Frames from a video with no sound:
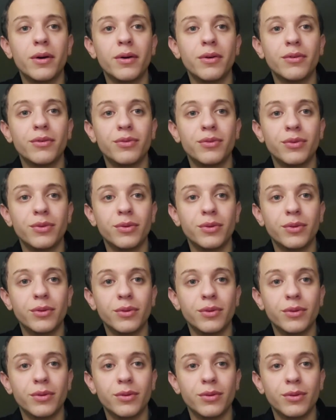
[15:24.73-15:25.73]

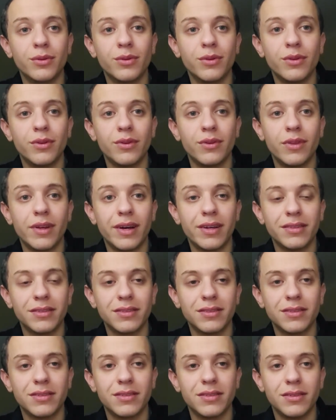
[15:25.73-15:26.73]
for
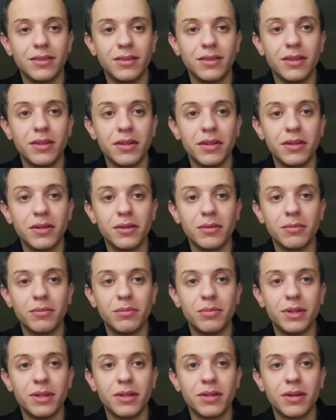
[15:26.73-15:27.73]
that year,
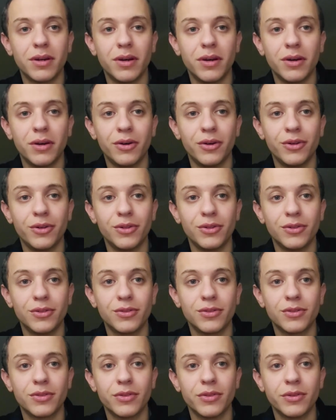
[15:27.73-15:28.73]

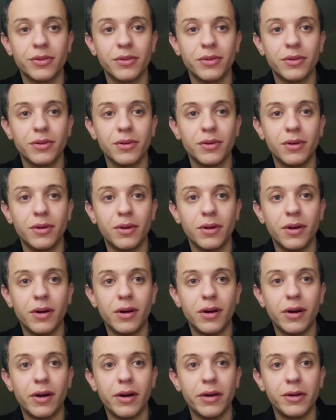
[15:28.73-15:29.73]
because
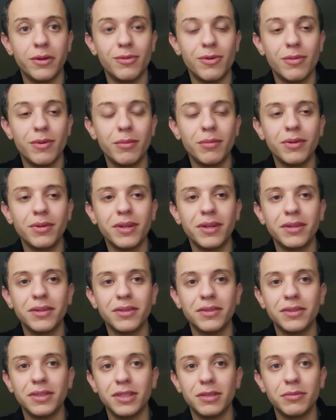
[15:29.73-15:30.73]
I remember getting
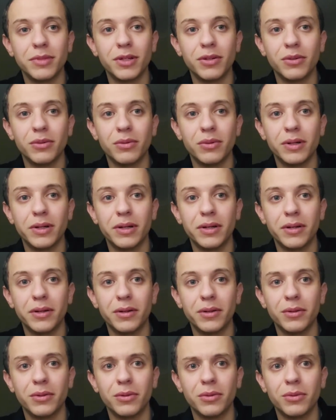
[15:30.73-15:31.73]
an email
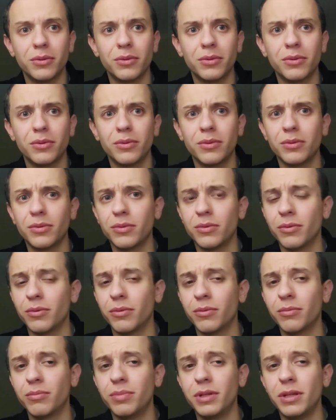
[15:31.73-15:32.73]
where
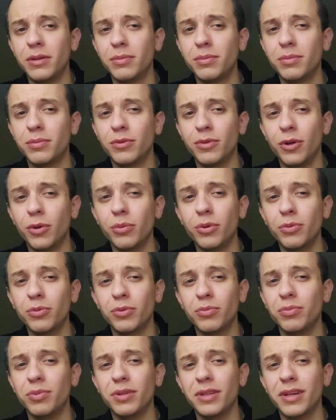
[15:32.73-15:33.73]
no one
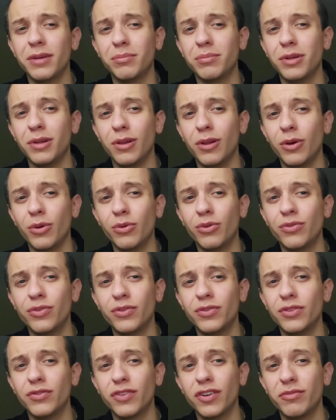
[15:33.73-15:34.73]
would get below
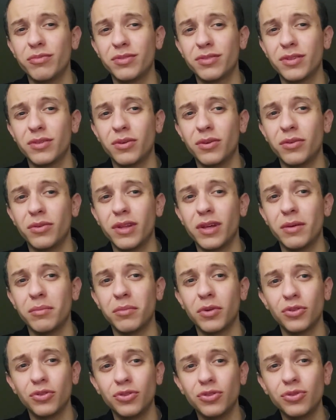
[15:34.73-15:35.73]
55% on their
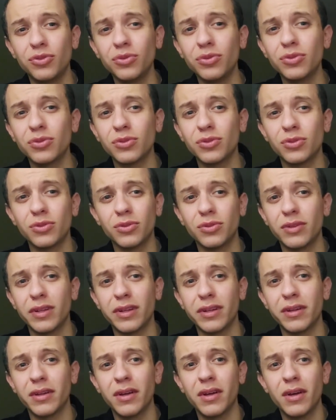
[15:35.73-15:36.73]
modules or
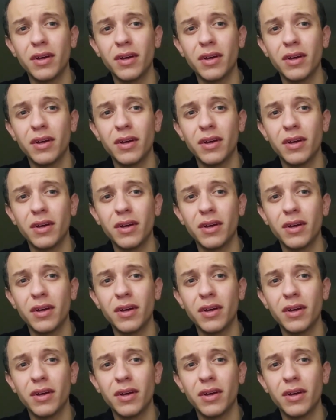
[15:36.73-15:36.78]
their